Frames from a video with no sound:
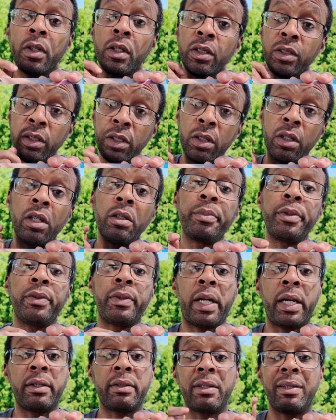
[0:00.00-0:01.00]
You heard me
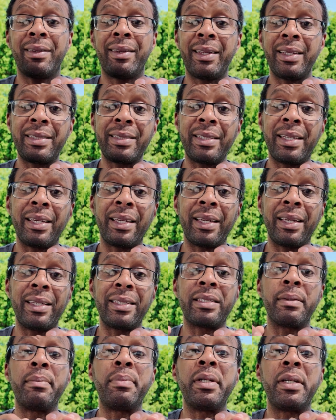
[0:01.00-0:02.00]
right. This thing
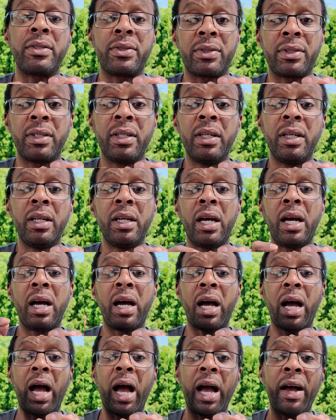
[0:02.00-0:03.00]
is a beast.
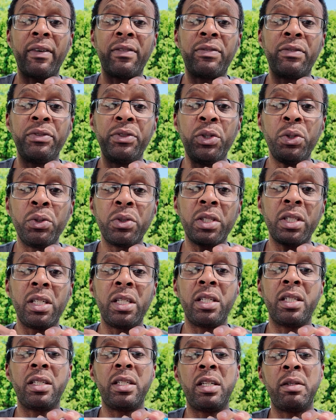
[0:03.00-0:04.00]
I've used it
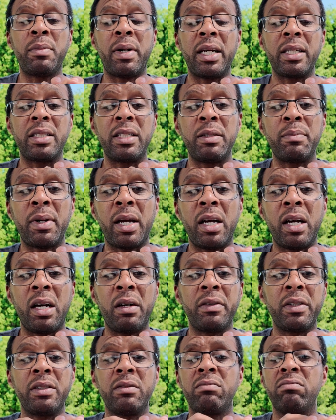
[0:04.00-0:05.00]
in my
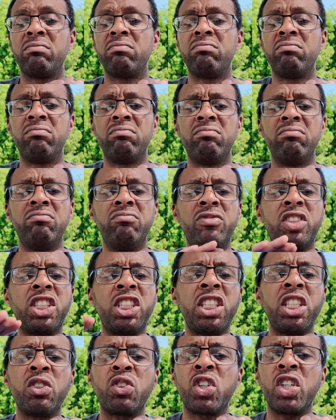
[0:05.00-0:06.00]
oven.
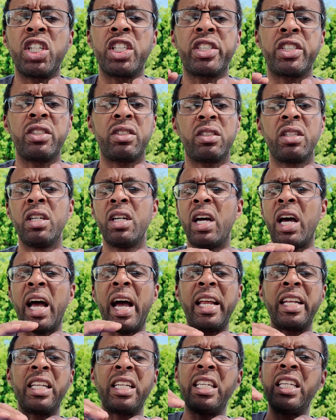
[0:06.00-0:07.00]
Zero issues.
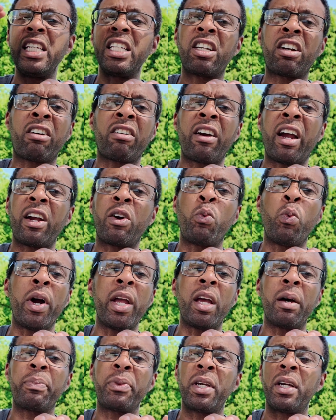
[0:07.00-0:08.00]
Had the heat crank
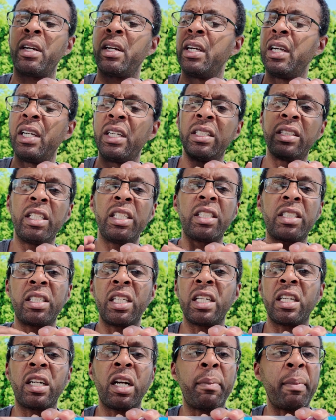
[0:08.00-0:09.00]
way up there. This
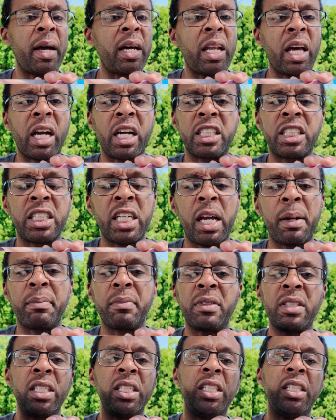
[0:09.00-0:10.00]
thing came out like a
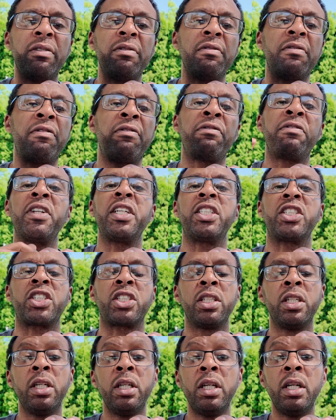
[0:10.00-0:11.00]
champ. Didn't even flinch.